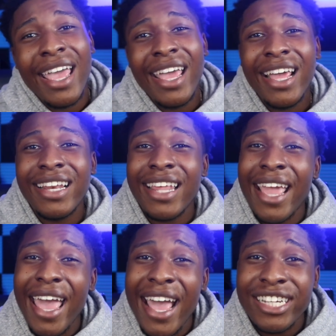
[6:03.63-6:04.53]
and
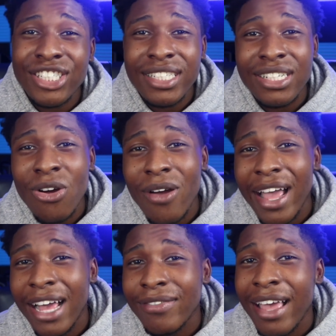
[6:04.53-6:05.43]
they actually don't
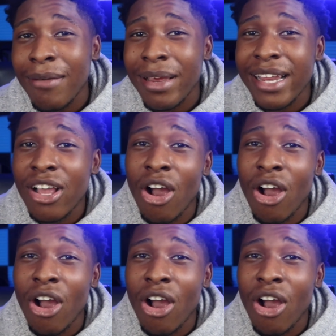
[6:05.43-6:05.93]
have that many